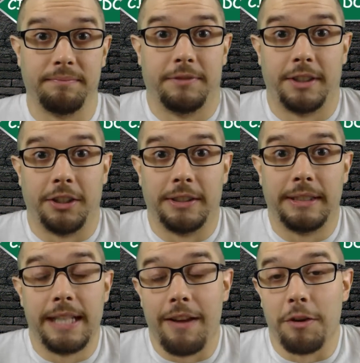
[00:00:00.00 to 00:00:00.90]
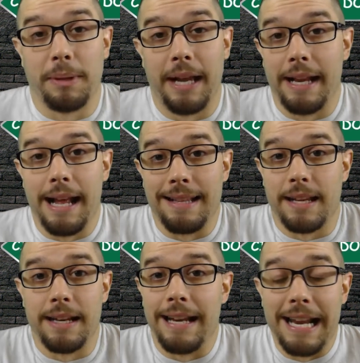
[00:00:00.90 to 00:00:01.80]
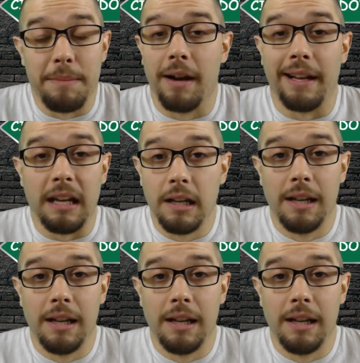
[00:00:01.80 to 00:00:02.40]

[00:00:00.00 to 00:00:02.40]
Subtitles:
Cersei never planned on sending anybody.